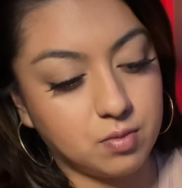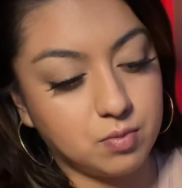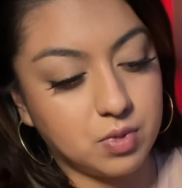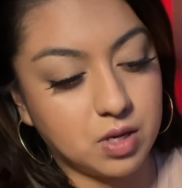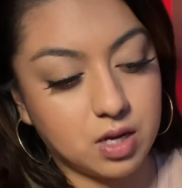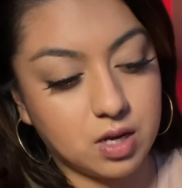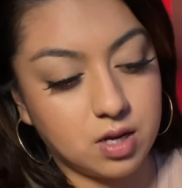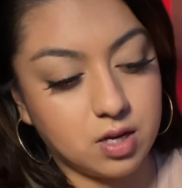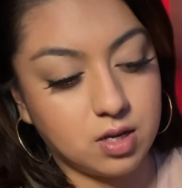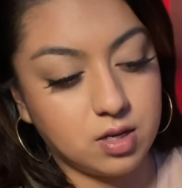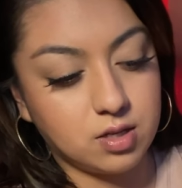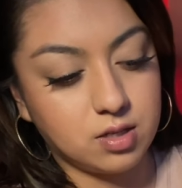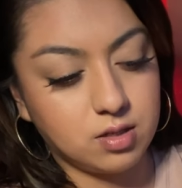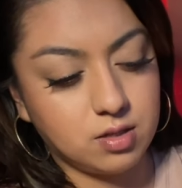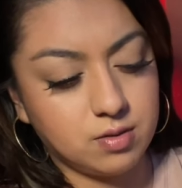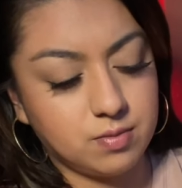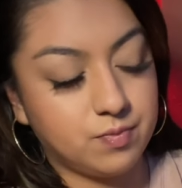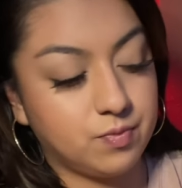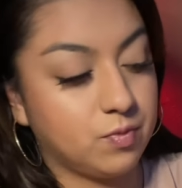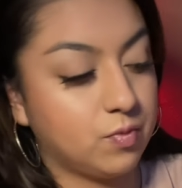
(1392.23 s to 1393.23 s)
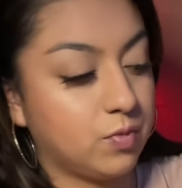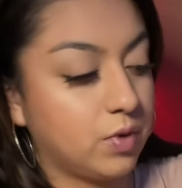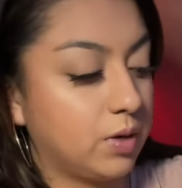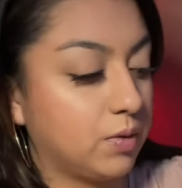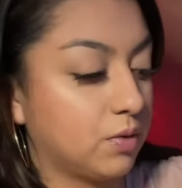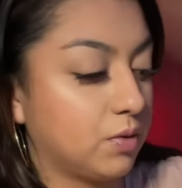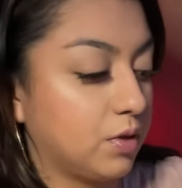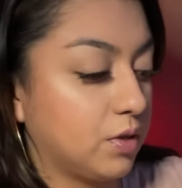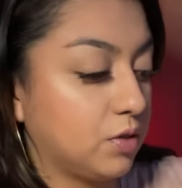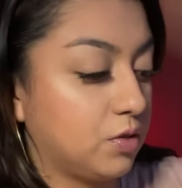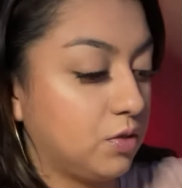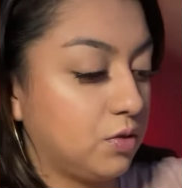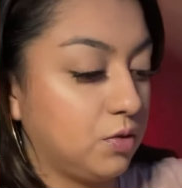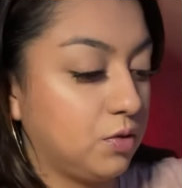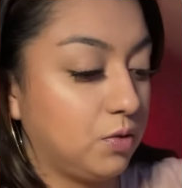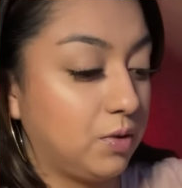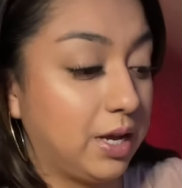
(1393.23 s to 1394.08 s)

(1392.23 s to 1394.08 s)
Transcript: because what I'm going to do